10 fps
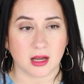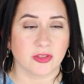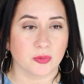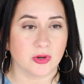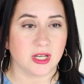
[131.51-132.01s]
The
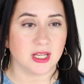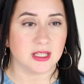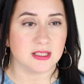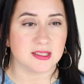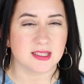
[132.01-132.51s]
other one
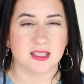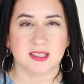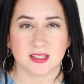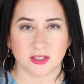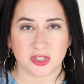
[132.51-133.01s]
is the
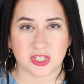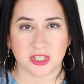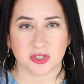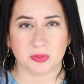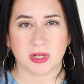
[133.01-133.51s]
Sun
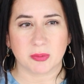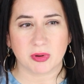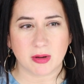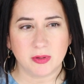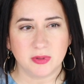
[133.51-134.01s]
Shield, but I
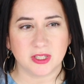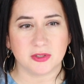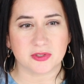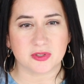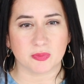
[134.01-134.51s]
probably
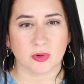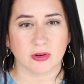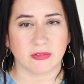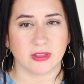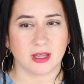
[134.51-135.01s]
used more
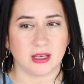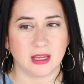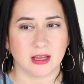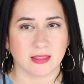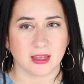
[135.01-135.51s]
of the
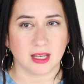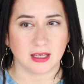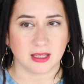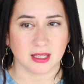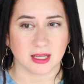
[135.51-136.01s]
INIKA than
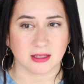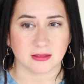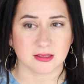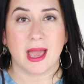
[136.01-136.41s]
anything else.